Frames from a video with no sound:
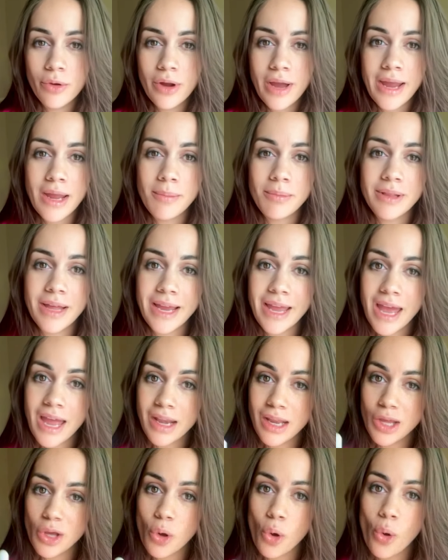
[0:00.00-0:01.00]
I apply
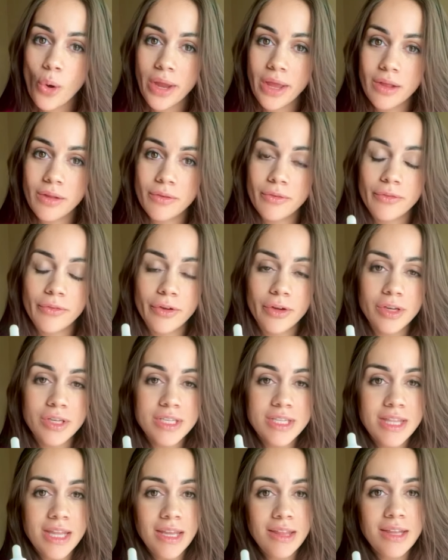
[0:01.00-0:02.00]
any oil,
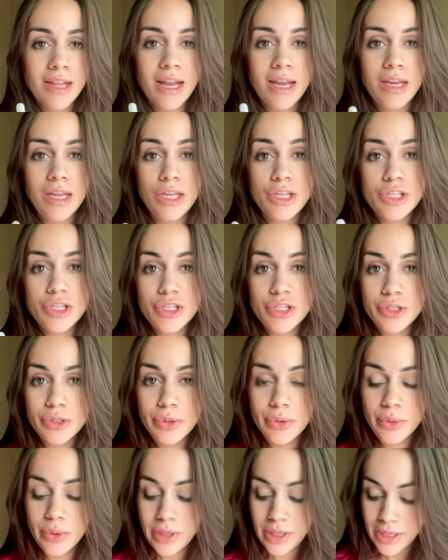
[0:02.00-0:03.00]
first thing that I need to
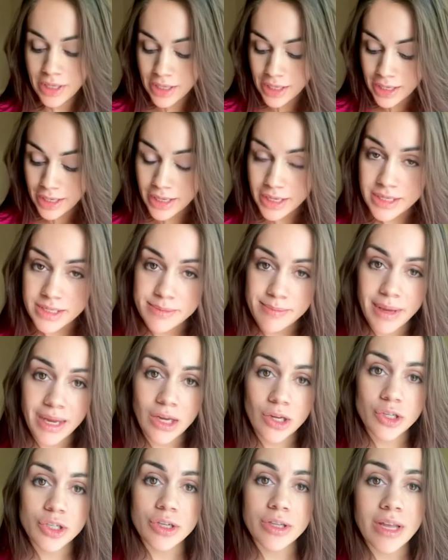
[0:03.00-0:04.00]
do is
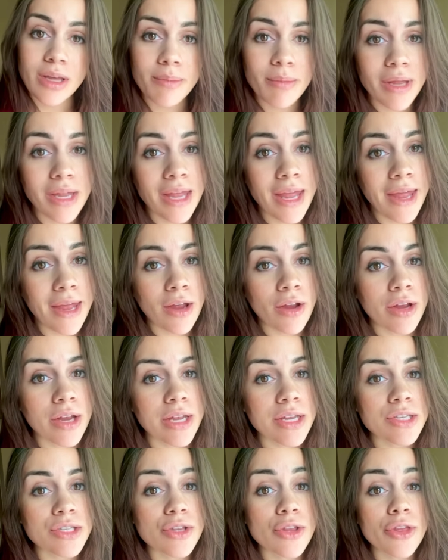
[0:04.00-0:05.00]
make sure that my hair
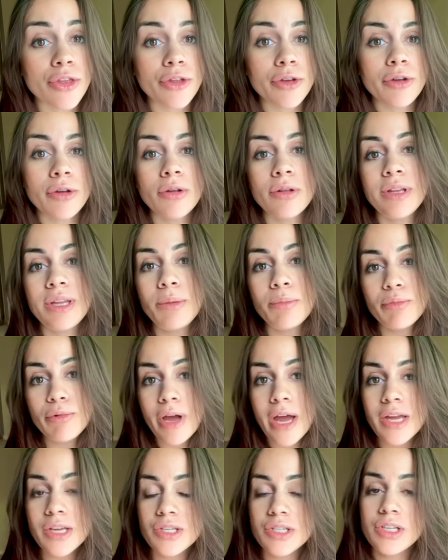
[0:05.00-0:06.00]
is thoroughly
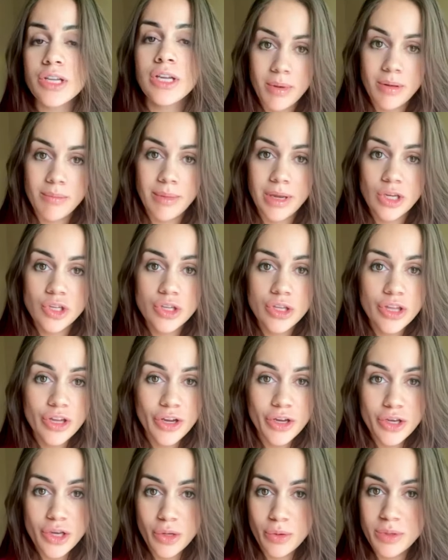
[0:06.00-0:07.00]
brushed and make sure there are
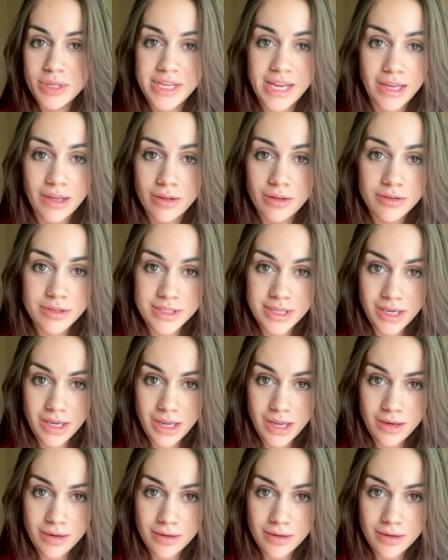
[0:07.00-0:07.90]
no tangles in it.